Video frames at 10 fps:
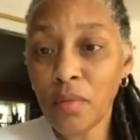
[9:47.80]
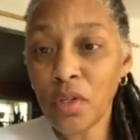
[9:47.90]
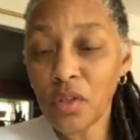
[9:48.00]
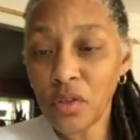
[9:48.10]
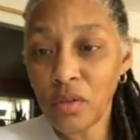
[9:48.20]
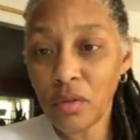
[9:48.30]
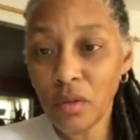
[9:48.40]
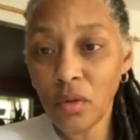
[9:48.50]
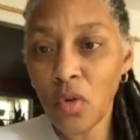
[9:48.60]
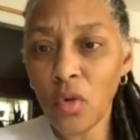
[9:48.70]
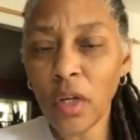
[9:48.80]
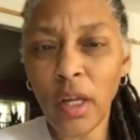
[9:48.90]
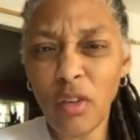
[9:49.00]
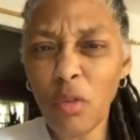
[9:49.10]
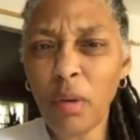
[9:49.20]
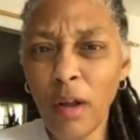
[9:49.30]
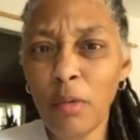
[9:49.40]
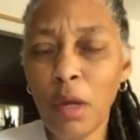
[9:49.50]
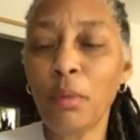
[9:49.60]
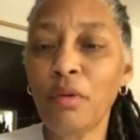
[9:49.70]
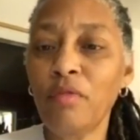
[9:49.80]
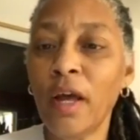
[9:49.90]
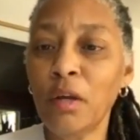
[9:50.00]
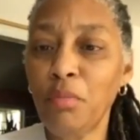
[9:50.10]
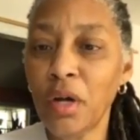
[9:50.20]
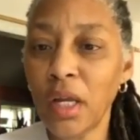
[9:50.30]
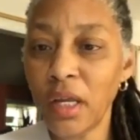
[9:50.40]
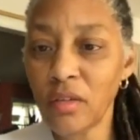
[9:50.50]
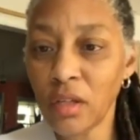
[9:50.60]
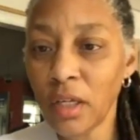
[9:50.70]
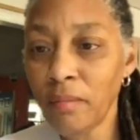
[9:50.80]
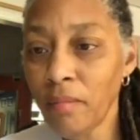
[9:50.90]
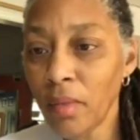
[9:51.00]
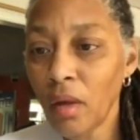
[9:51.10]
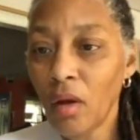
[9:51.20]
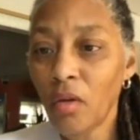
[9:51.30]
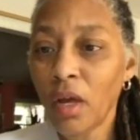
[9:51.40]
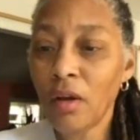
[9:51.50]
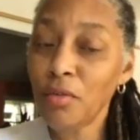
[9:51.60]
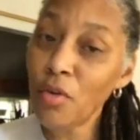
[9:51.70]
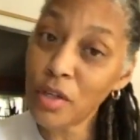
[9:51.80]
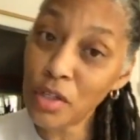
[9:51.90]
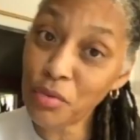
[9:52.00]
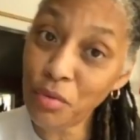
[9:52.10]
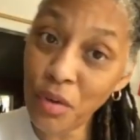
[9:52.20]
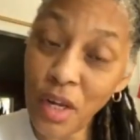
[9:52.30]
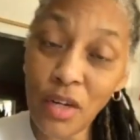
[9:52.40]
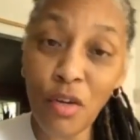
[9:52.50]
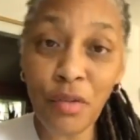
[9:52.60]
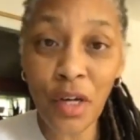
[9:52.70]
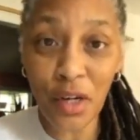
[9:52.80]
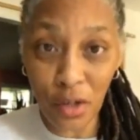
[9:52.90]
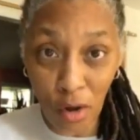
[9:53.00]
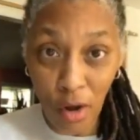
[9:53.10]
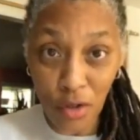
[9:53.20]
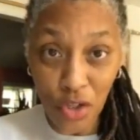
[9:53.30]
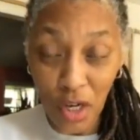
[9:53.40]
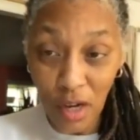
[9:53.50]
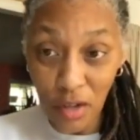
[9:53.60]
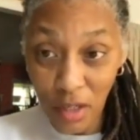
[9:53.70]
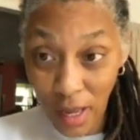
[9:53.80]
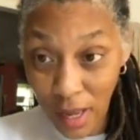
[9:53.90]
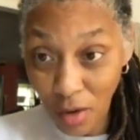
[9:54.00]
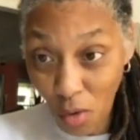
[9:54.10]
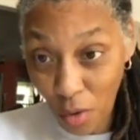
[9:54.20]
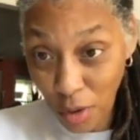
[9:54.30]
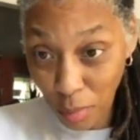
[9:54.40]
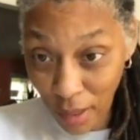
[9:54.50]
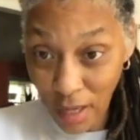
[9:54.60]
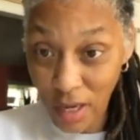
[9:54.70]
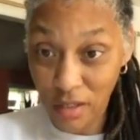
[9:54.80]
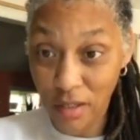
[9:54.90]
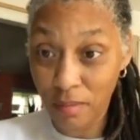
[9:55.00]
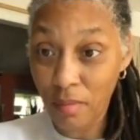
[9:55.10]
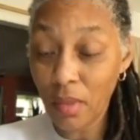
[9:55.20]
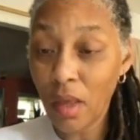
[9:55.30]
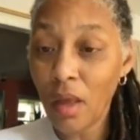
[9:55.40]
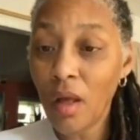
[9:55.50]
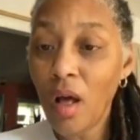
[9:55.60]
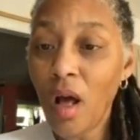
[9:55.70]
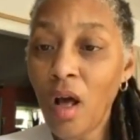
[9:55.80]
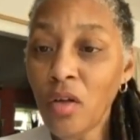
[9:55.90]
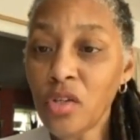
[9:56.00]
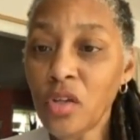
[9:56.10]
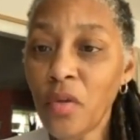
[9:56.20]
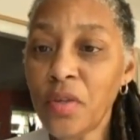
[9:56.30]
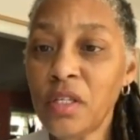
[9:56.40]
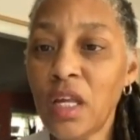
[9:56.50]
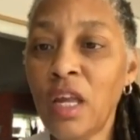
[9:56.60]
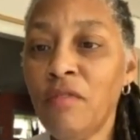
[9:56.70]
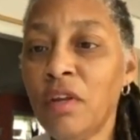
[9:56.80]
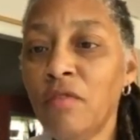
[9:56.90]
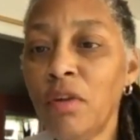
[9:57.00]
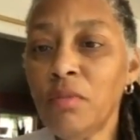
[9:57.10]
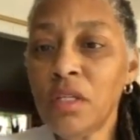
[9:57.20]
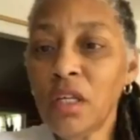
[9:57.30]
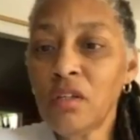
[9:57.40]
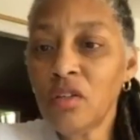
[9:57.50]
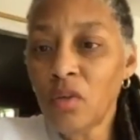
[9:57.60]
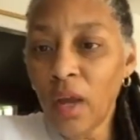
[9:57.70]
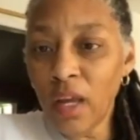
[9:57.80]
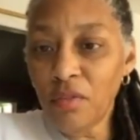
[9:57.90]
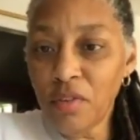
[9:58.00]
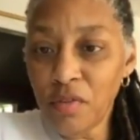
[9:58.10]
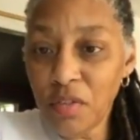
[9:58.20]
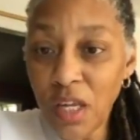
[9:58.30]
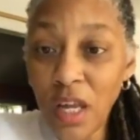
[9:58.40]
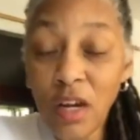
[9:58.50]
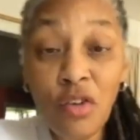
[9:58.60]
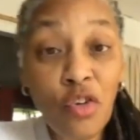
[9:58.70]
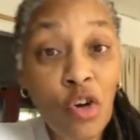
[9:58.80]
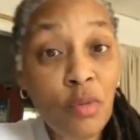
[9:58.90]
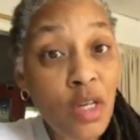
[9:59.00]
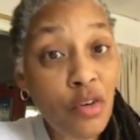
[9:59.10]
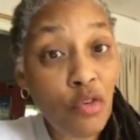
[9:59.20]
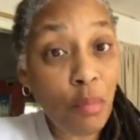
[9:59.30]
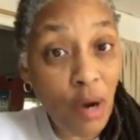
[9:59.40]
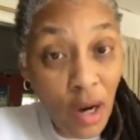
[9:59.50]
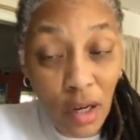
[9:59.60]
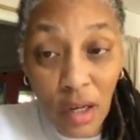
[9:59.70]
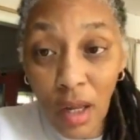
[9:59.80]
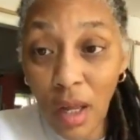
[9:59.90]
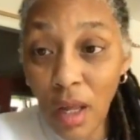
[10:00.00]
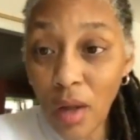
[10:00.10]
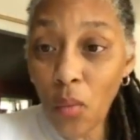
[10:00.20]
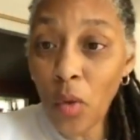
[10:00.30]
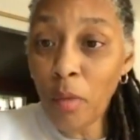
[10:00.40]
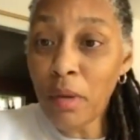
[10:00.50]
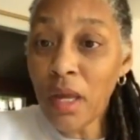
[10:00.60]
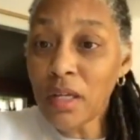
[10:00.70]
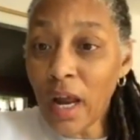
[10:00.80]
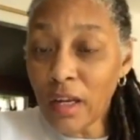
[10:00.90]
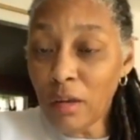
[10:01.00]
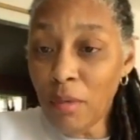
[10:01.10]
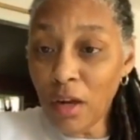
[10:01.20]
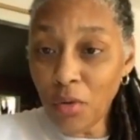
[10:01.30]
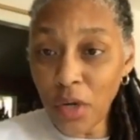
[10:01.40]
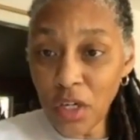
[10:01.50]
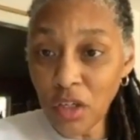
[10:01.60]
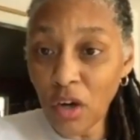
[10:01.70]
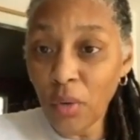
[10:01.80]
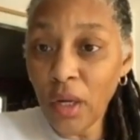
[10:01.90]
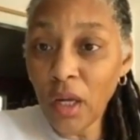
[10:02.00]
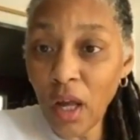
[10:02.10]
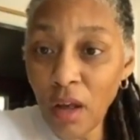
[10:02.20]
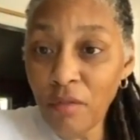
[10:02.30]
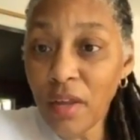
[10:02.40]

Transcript: Just Google it. You'll probably be able to find it pretty easily. Okay, and of course, it's free. Don't forget your lawn chairs and or your blankets. Also this evening from 6 until 8:15 in Durham Central Park will be a documentary showing of